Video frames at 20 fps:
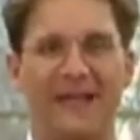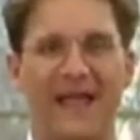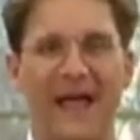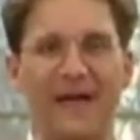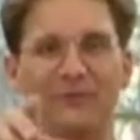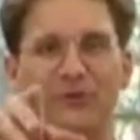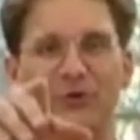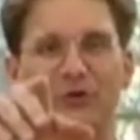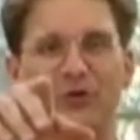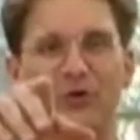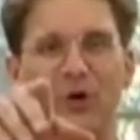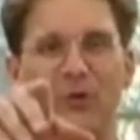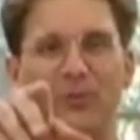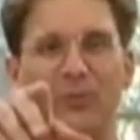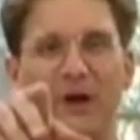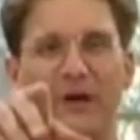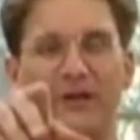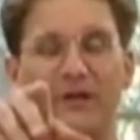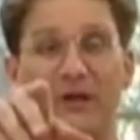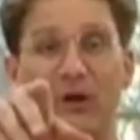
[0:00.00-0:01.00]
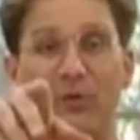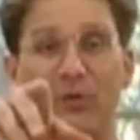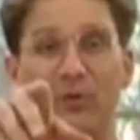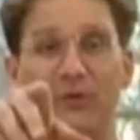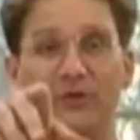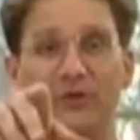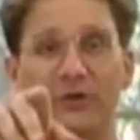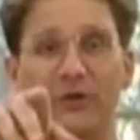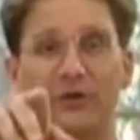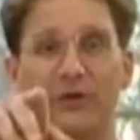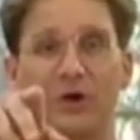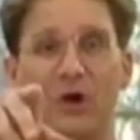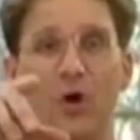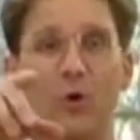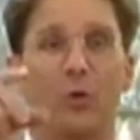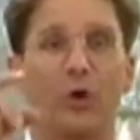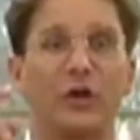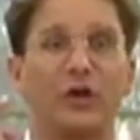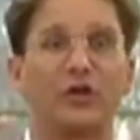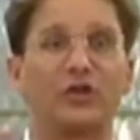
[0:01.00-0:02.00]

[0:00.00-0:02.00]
After a short break, you know what we'll do? We're going